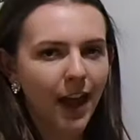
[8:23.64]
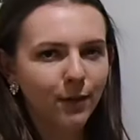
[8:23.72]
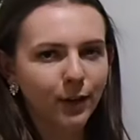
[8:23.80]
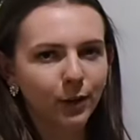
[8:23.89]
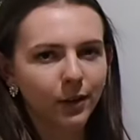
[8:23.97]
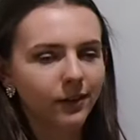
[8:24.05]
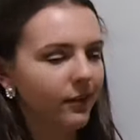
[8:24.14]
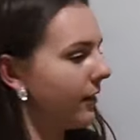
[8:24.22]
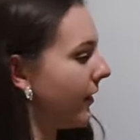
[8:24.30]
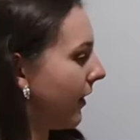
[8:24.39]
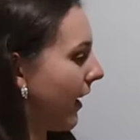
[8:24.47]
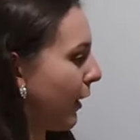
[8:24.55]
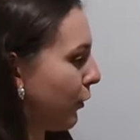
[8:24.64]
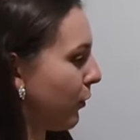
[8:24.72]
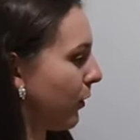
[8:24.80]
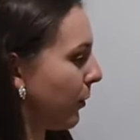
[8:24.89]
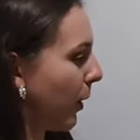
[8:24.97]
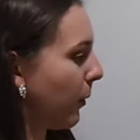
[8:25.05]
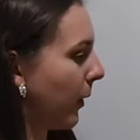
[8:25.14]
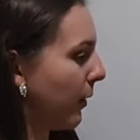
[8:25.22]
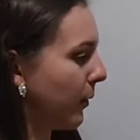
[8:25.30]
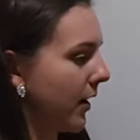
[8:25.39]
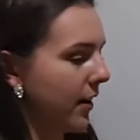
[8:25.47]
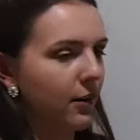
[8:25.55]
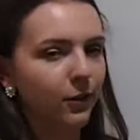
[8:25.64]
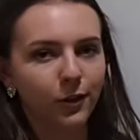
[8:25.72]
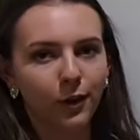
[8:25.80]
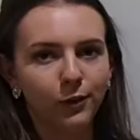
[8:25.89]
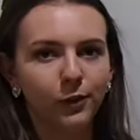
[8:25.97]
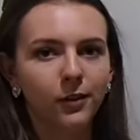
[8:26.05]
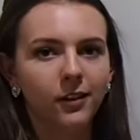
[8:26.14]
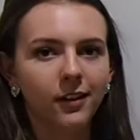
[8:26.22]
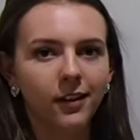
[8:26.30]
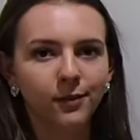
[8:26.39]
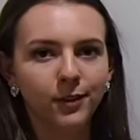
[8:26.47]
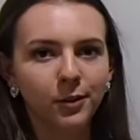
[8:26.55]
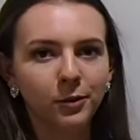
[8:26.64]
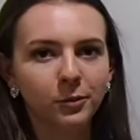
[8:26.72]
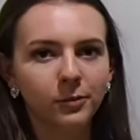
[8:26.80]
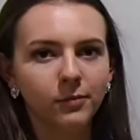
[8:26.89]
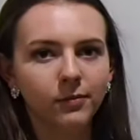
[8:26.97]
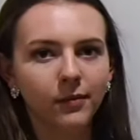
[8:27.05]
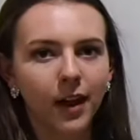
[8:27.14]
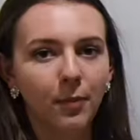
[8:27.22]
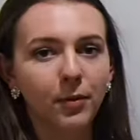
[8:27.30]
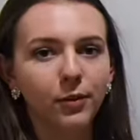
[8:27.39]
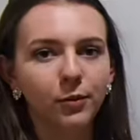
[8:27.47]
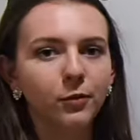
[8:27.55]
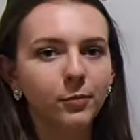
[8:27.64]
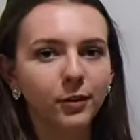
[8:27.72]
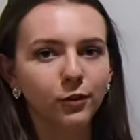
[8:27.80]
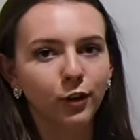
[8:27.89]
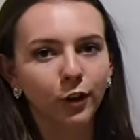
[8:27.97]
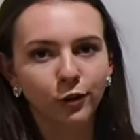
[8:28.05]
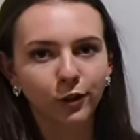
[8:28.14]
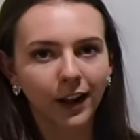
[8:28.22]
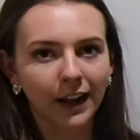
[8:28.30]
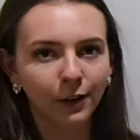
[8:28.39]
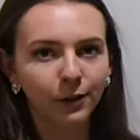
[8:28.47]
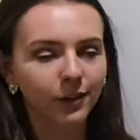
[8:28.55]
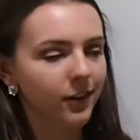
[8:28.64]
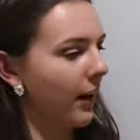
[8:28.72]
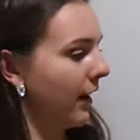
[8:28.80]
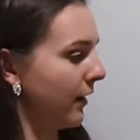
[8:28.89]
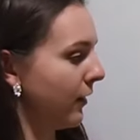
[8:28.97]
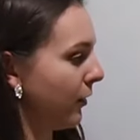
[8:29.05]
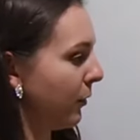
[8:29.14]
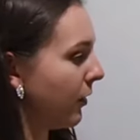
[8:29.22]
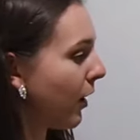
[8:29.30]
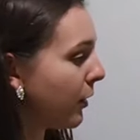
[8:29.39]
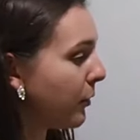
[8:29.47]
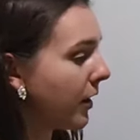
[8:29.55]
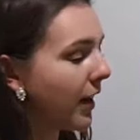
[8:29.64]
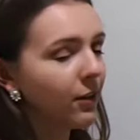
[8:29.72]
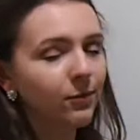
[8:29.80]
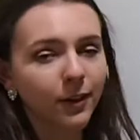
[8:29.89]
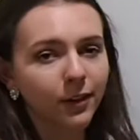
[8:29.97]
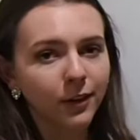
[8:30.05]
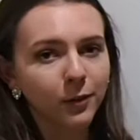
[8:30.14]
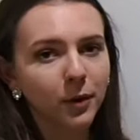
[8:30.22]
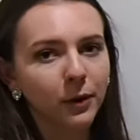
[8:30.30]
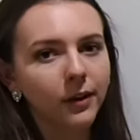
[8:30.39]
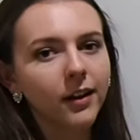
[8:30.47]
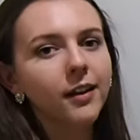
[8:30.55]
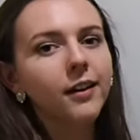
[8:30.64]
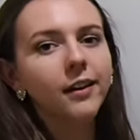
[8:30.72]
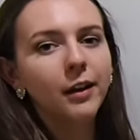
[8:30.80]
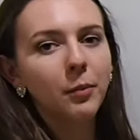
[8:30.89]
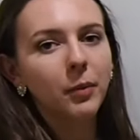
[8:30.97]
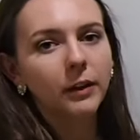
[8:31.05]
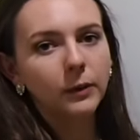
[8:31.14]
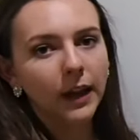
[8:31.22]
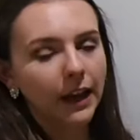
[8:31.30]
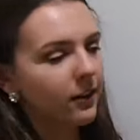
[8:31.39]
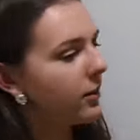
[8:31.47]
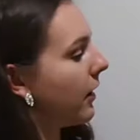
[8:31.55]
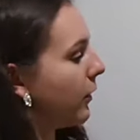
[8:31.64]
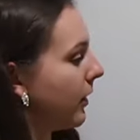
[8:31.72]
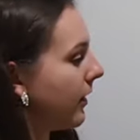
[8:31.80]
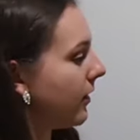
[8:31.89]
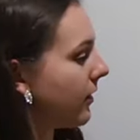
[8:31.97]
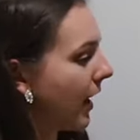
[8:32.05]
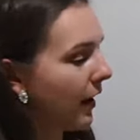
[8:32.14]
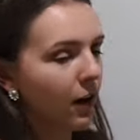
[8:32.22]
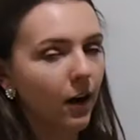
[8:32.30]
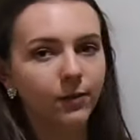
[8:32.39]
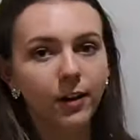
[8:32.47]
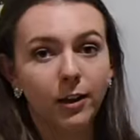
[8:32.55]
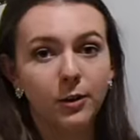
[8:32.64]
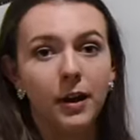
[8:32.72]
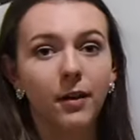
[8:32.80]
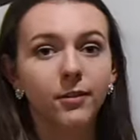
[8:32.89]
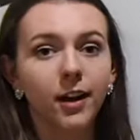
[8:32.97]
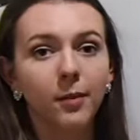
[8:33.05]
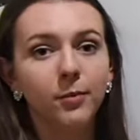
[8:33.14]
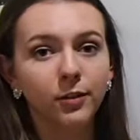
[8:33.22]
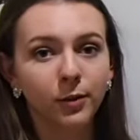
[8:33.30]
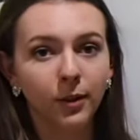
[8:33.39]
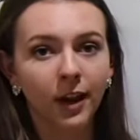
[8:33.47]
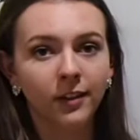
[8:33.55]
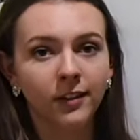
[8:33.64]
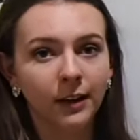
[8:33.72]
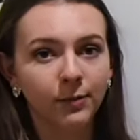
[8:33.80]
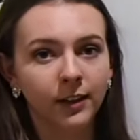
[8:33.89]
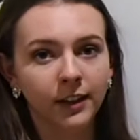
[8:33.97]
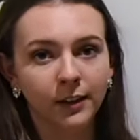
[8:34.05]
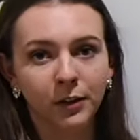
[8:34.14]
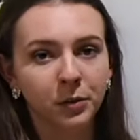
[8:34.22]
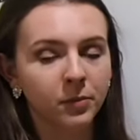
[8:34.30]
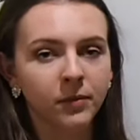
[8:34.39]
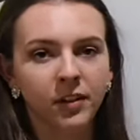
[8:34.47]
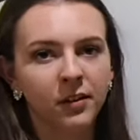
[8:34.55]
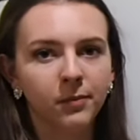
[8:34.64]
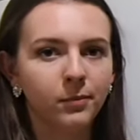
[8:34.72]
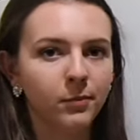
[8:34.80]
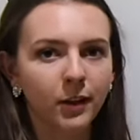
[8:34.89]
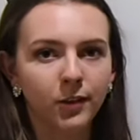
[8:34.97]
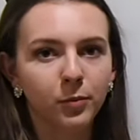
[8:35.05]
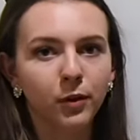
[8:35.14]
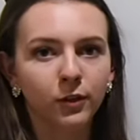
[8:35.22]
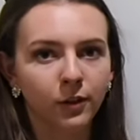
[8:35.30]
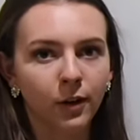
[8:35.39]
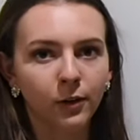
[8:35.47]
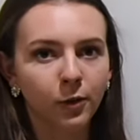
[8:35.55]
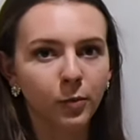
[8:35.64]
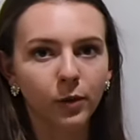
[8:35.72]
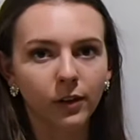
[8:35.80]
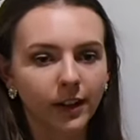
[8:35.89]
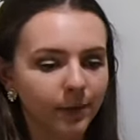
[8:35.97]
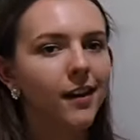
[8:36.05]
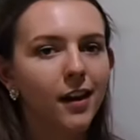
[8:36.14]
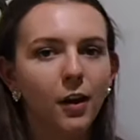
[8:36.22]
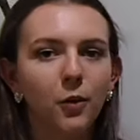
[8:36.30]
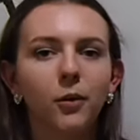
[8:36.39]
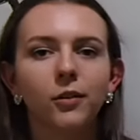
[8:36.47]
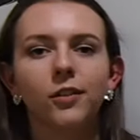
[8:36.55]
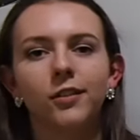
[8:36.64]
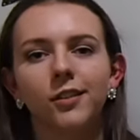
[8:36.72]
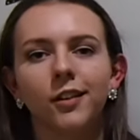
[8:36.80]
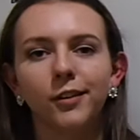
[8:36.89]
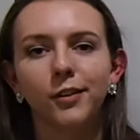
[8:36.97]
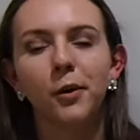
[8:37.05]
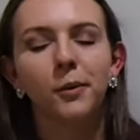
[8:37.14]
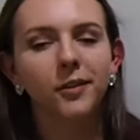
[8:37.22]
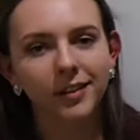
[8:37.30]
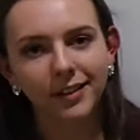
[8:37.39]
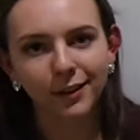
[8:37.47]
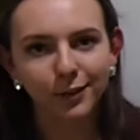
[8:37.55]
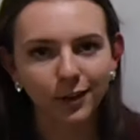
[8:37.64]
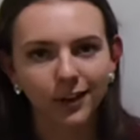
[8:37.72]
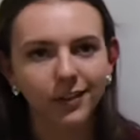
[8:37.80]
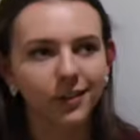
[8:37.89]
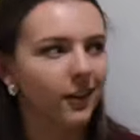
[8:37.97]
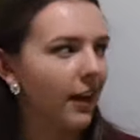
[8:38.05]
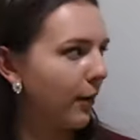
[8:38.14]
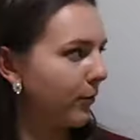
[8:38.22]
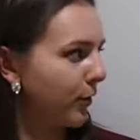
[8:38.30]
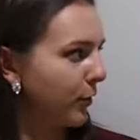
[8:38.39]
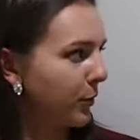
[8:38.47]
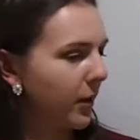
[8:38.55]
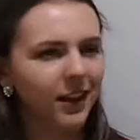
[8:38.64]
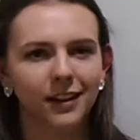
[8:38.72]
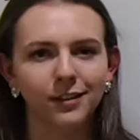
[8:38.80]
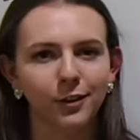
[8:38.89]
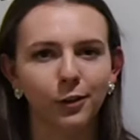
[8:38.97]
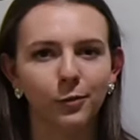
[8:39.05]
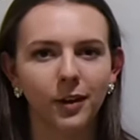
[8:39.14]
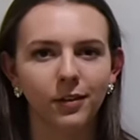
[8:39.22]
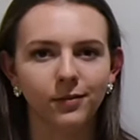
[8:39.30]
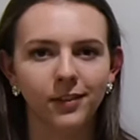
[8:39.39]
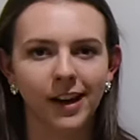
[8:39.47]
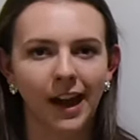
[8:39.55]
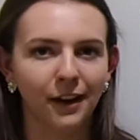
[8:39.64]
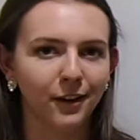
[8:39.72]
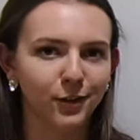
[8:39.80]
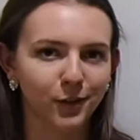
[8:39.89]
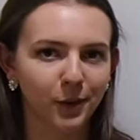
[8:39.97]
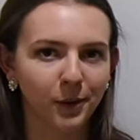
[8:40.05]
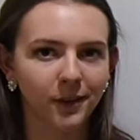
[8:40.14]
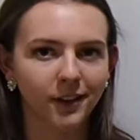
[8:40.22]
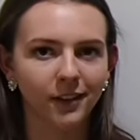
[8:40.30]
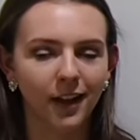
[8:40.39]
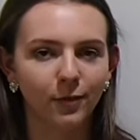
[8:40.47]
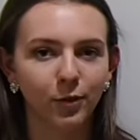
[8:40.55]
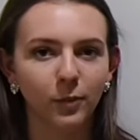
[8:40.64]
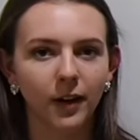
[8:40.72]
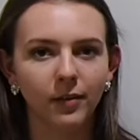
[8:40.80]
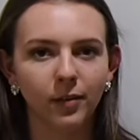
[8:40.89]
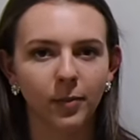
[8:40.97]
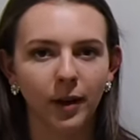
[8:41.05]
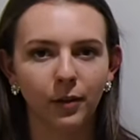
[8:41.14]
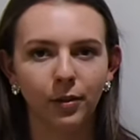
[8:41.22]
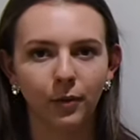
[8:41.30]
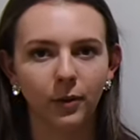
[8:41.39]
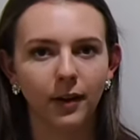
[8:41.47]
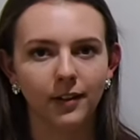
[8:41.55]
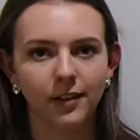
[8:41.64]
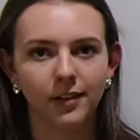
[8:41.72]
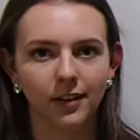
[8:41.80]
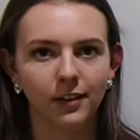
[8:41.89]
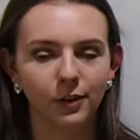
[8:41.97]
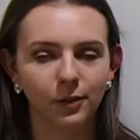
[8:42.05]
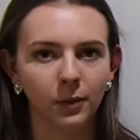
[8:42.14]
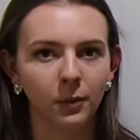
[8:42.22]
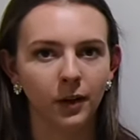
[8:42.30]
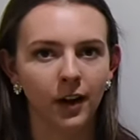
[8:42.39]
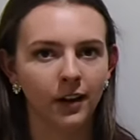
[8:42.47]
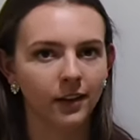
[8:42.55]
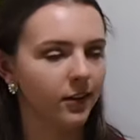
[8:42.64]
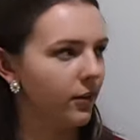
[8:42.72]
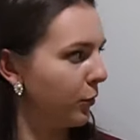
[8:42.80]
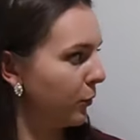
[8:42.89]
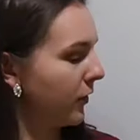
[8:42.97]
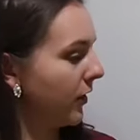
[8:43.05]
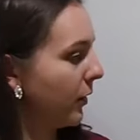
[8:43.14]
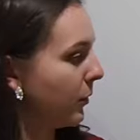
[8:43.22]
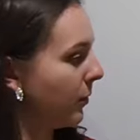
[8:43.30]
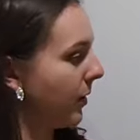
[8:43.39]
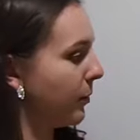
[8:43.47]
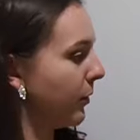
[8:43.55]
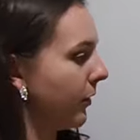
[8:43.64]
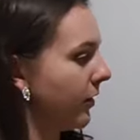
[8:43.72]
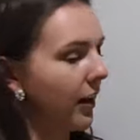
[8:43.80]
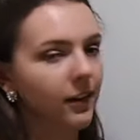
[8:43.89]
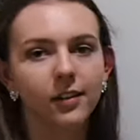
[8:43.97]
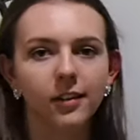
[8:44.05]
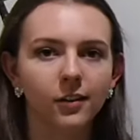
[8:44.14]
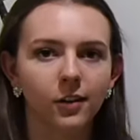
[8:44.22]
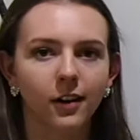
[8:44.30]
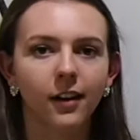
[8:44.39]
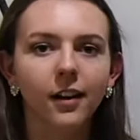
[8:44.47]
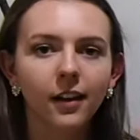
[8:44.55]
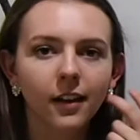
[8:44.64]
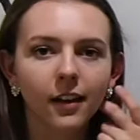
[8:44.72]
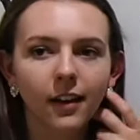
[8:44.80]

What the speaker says: Having the extra runway right here is also good if you happen to have misjudged your angles and you thought you could get in front of this boat, but you can't and I need to tack off now, you have time to do that safely and you didn't mess up your start too poorly. In order to start noticing these trends, you'll have to collect a little bit of data, so you'll have to wait about 3 races into the regatta to see what people's tendencies are.